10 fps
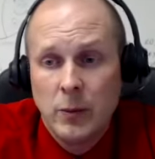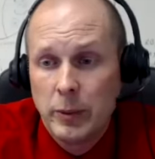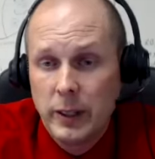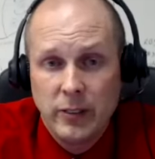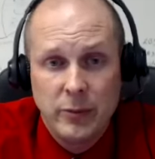
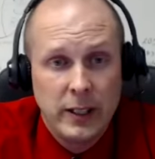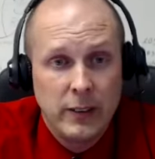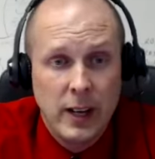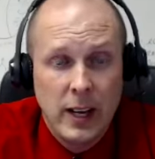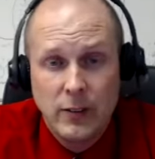Believe me, if
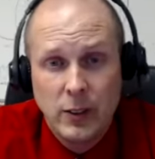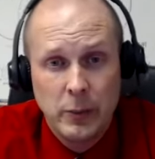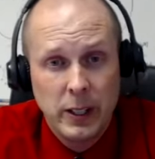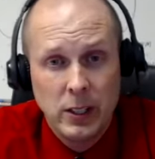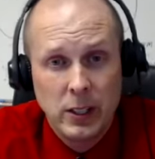
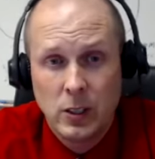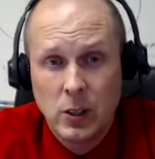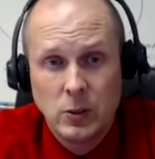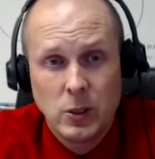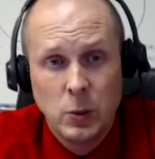everybody could
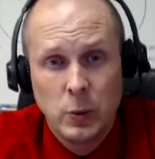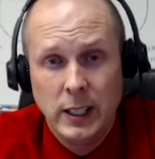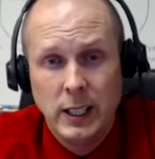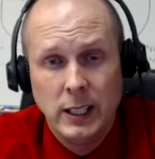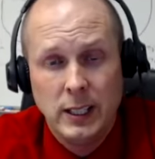go do what
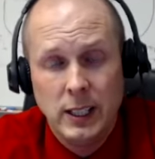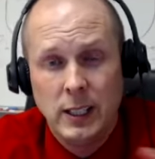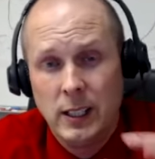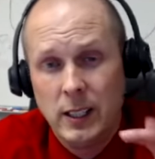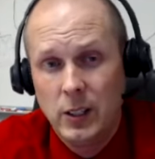he did
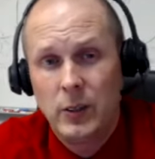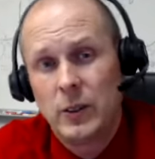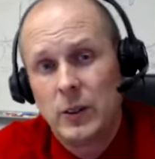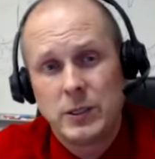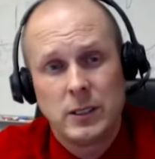and cure
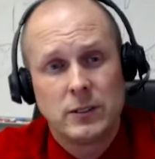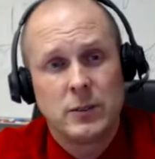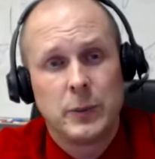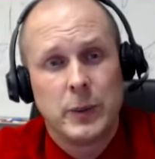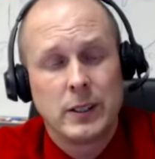themselves
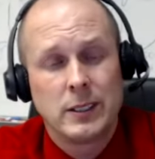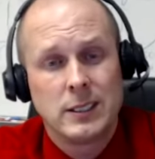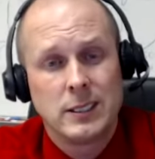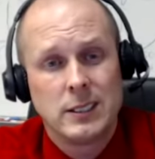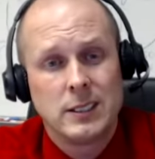of
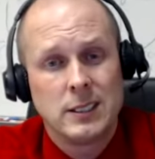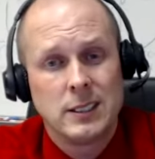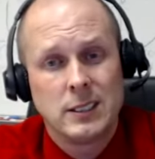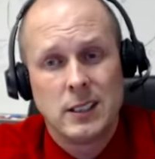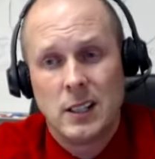Parkinson's
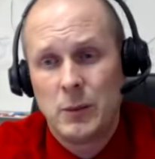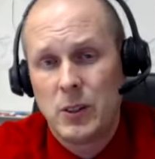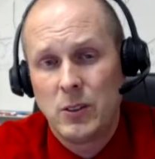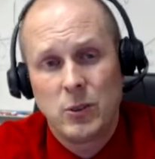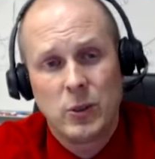disease, I'm
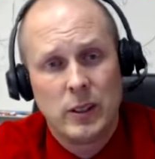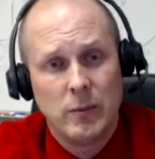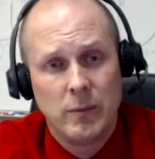all for it.